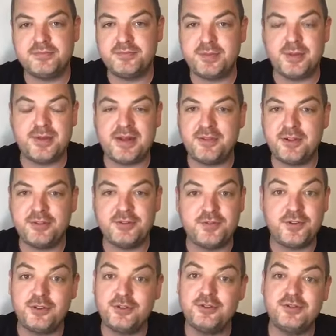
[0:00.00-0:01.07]
people have those
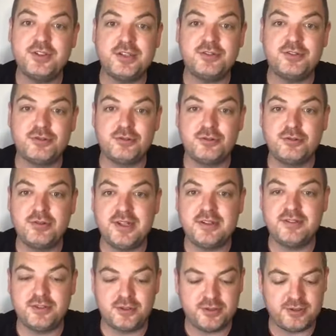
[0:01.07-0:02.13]
views, that's cool,
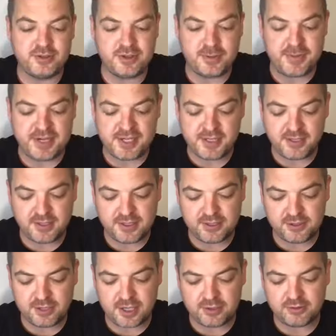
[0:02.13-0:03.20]
that's their opinion and they're
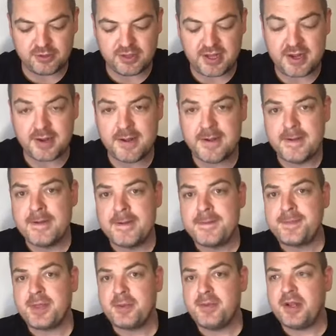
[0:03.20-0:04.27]
entitled to that.
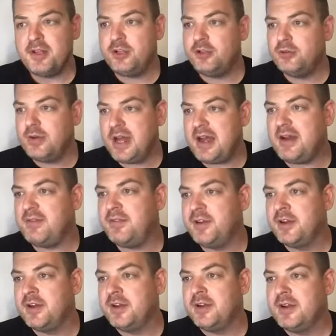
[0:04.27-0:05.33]
But you would have
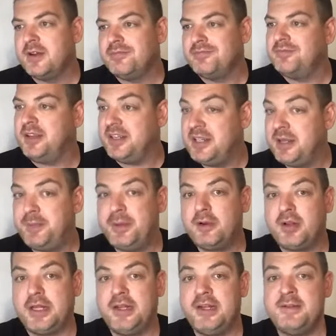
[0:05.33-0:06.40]

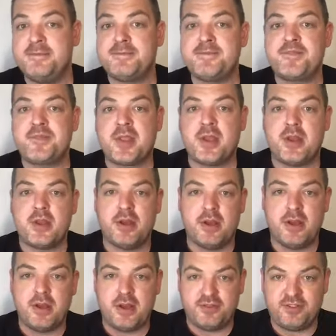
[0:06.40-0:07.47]
typically
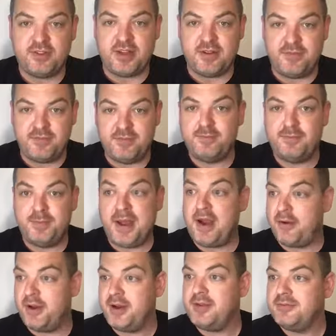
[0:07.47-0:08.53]
a
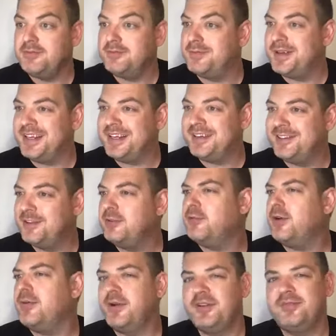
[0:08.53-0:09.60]
parent being,
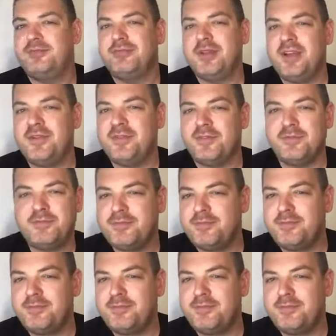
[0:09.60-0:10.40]
why am I even